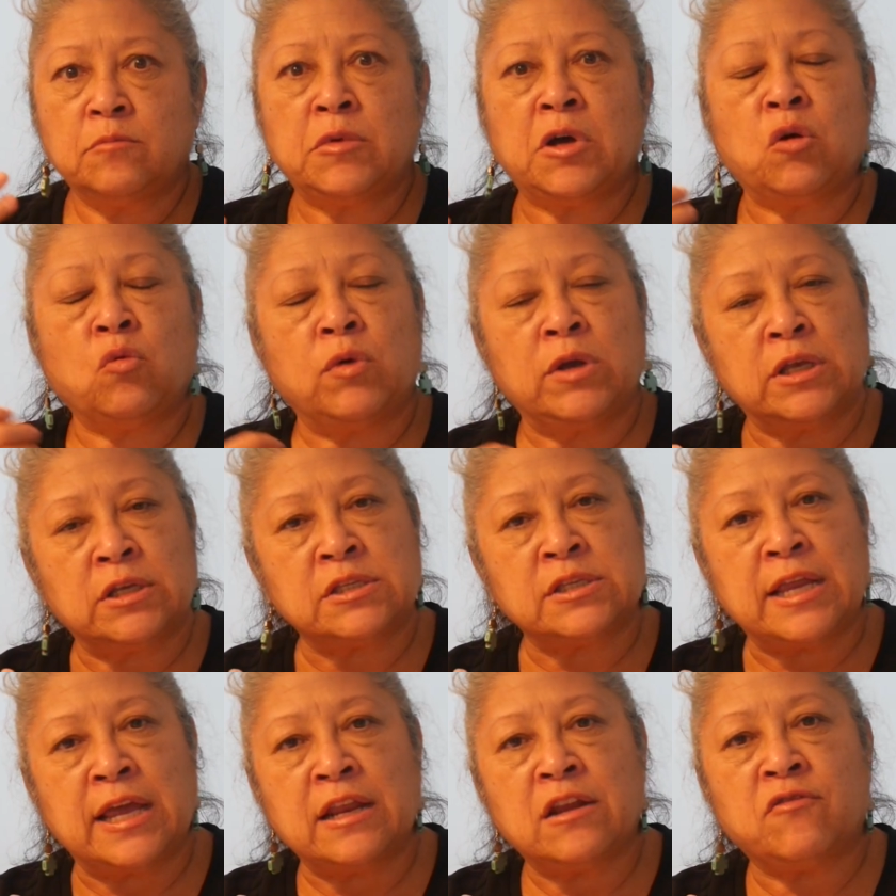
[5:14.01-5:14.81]
But we
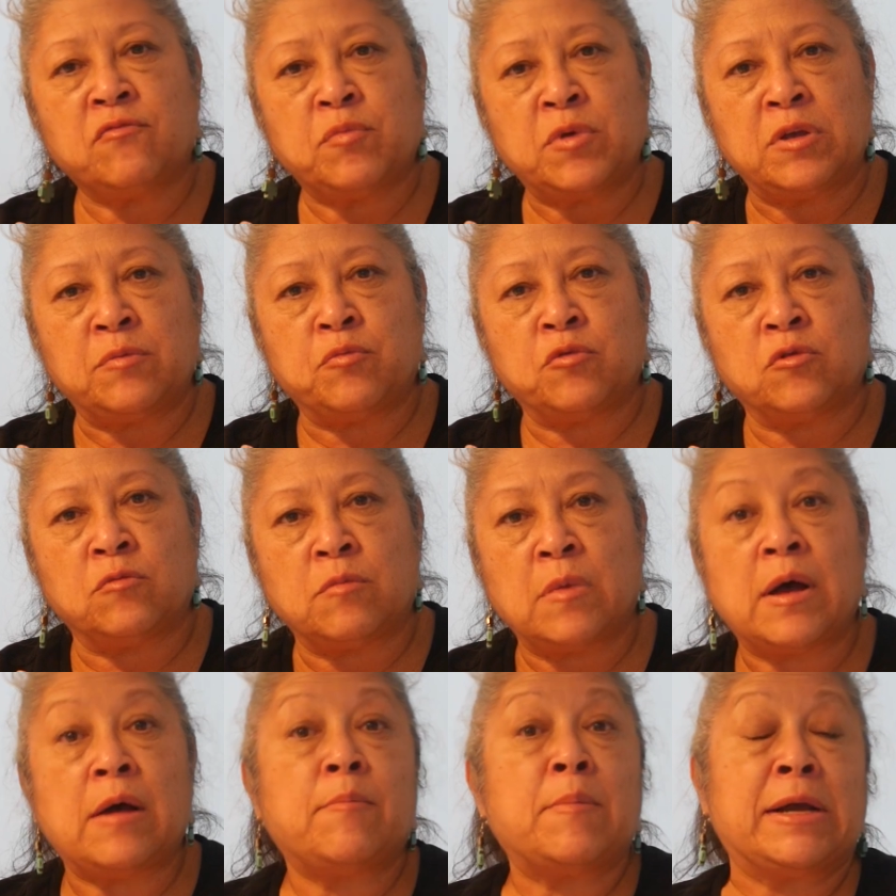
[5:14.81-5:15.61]
as Native people,
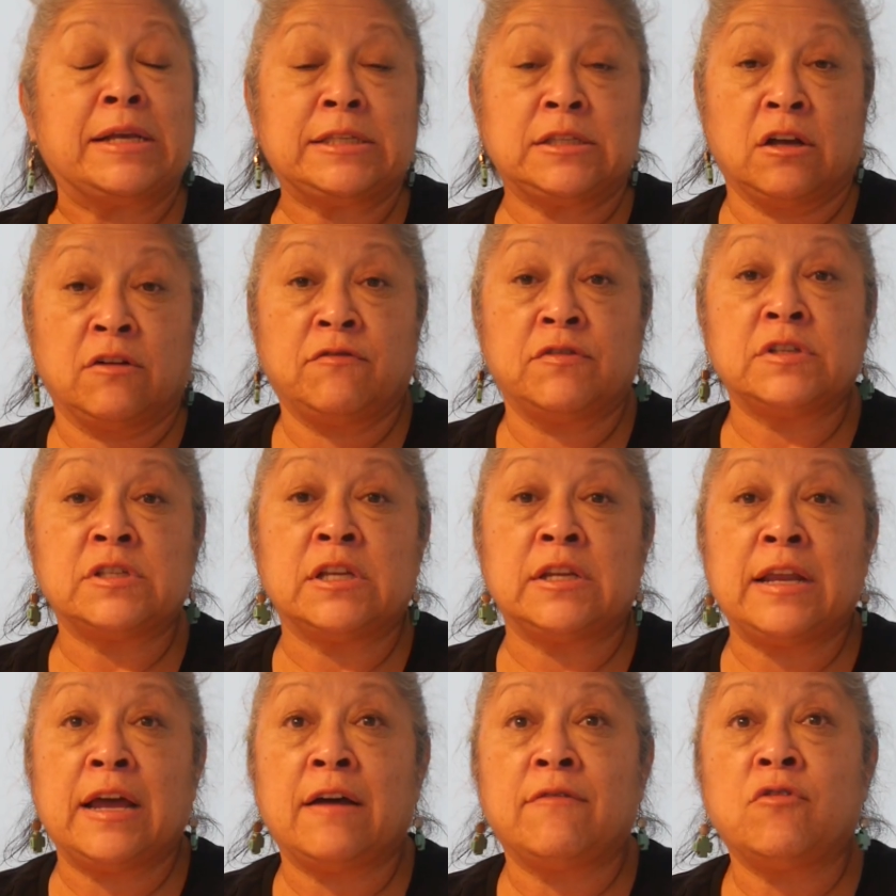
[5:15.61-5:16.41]
myself as
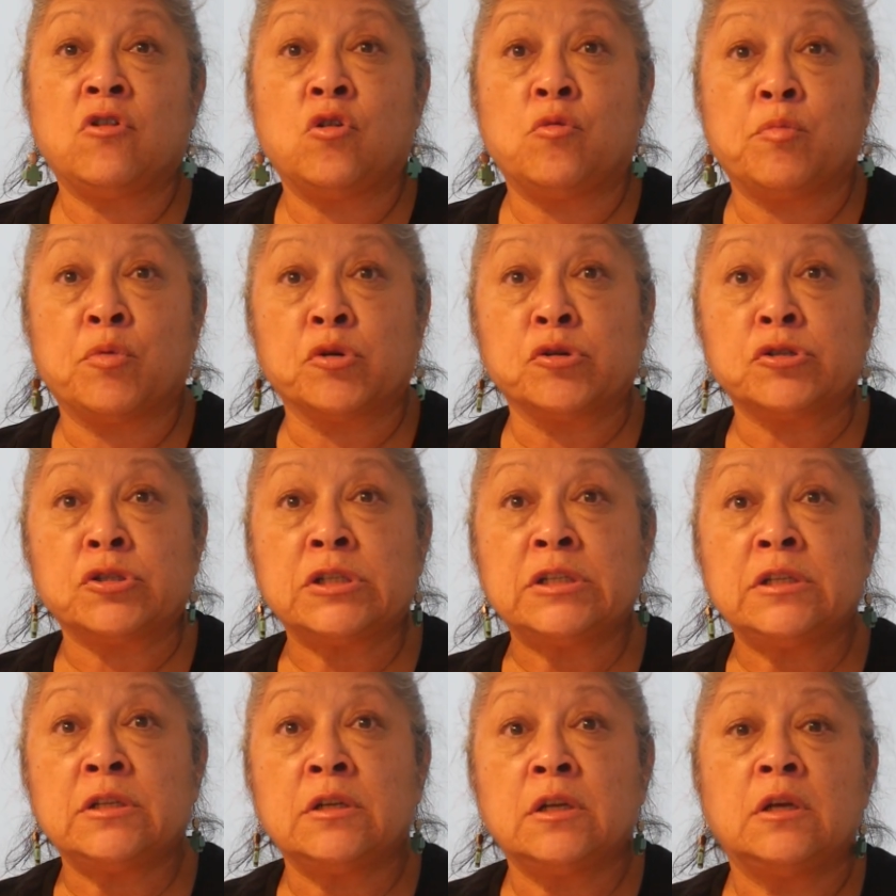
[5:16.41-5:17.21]
a Navajo
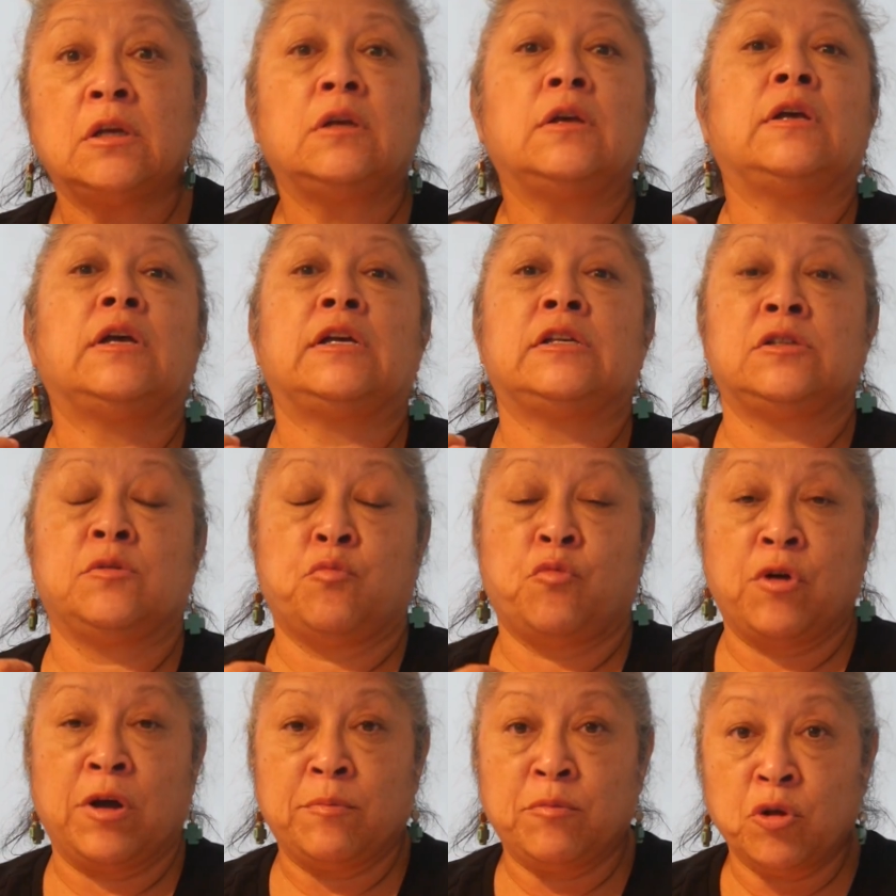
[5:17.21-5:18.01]
person, as a
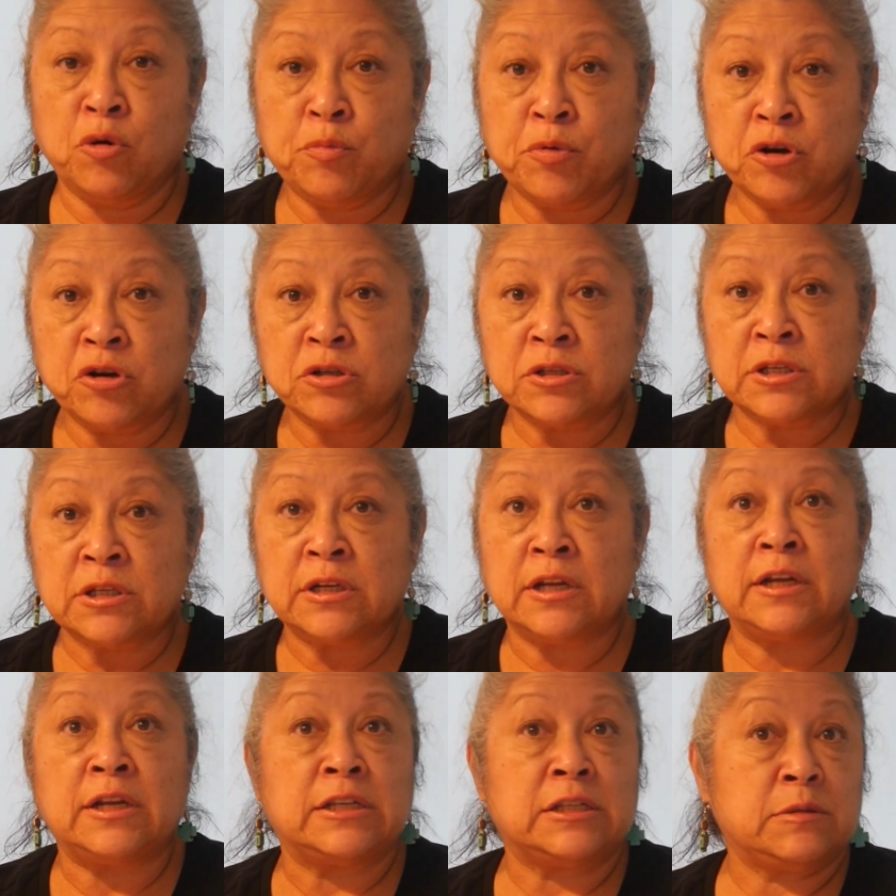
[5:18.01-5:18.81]
Pueblo
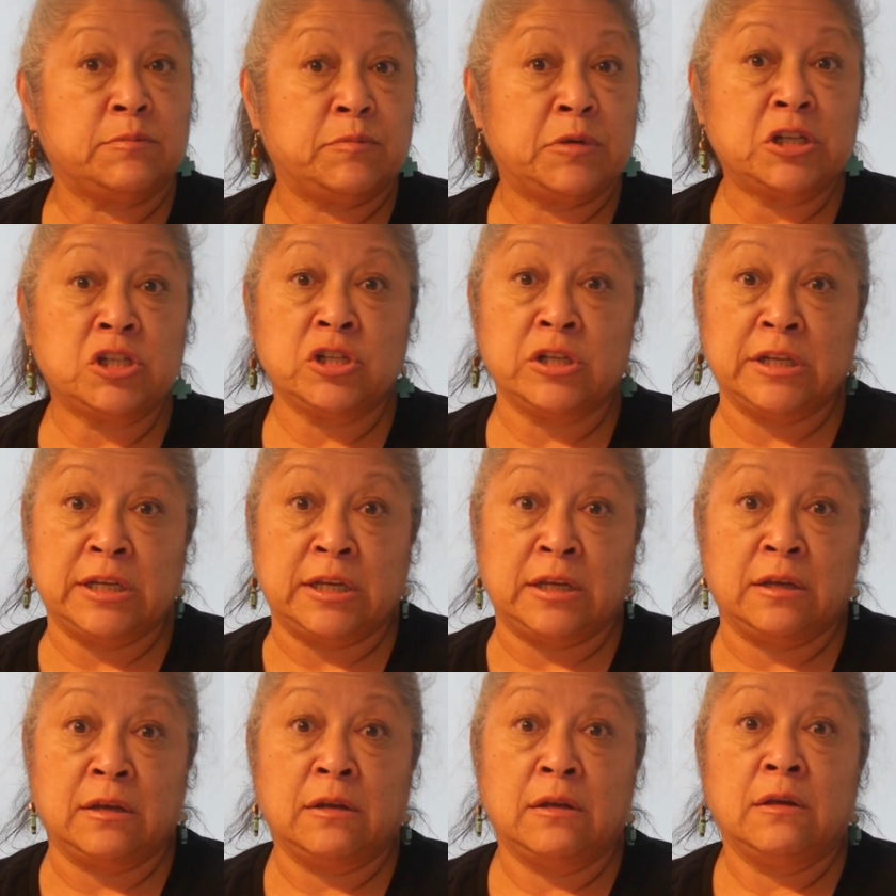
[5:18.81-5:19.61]
person, and
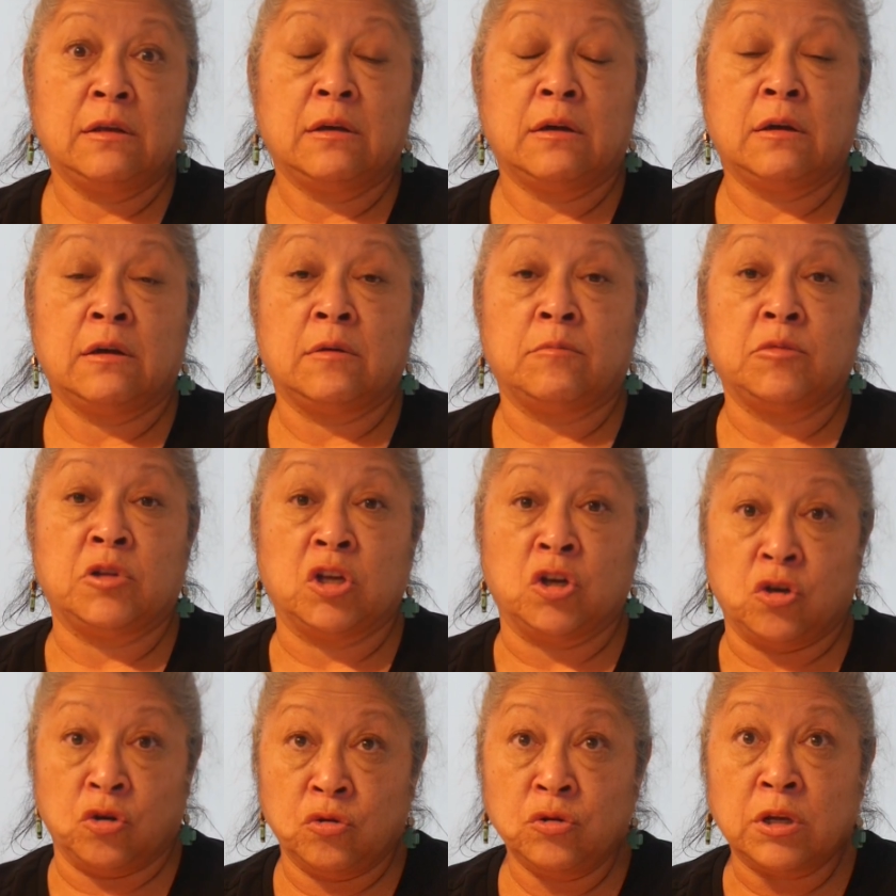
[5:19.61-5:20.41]
especially
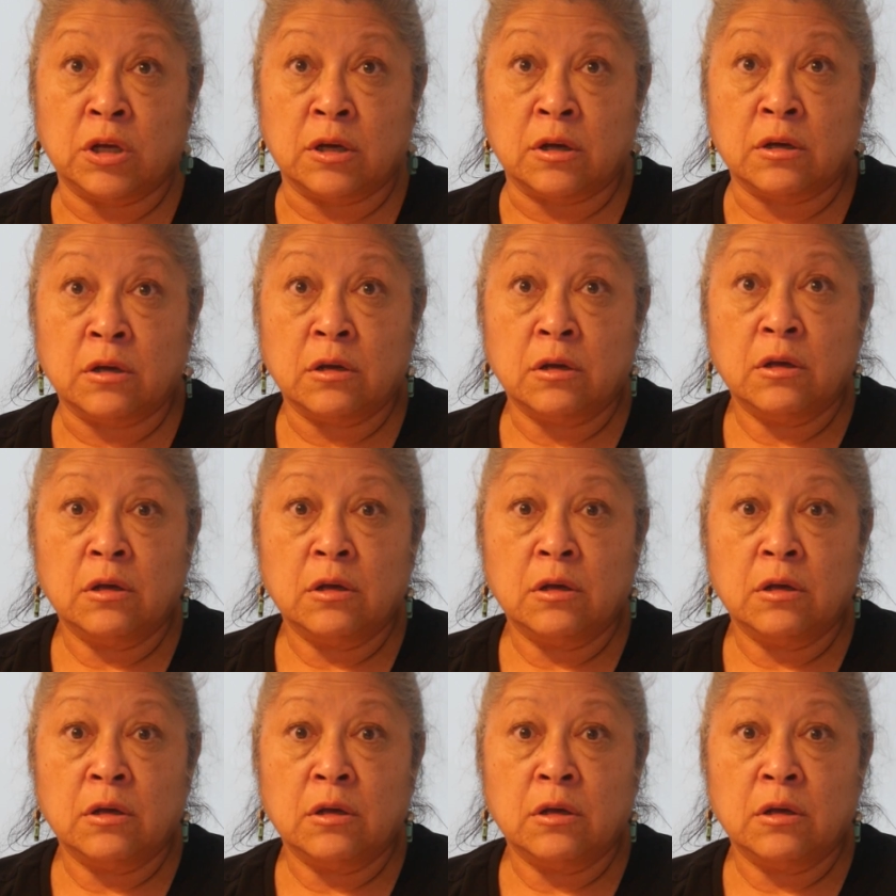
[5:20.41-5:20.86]
Laguna,